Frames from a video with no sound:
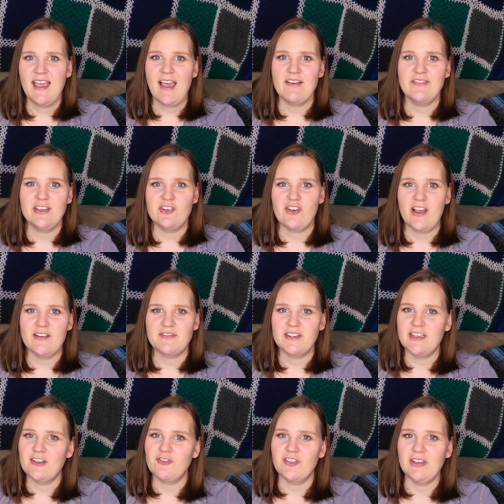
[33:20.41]
having
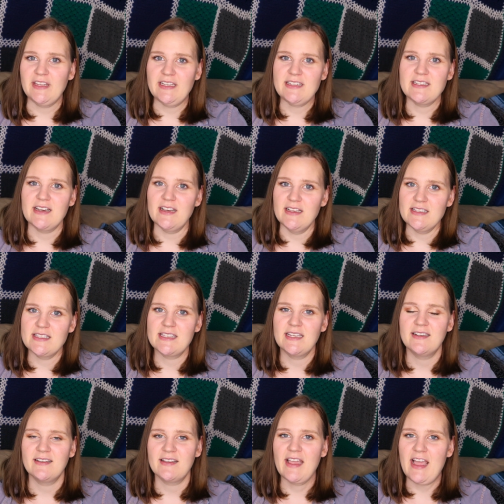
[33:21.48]
crafting really does
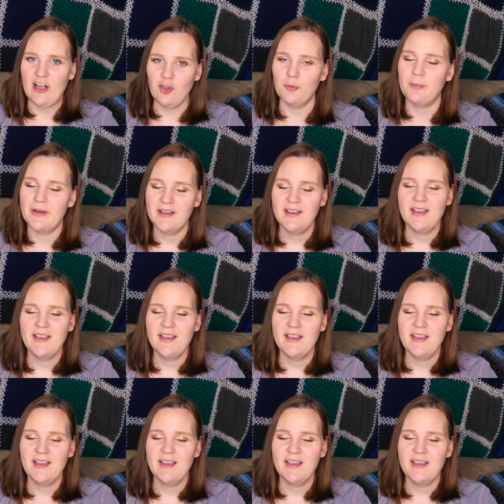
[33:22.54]
help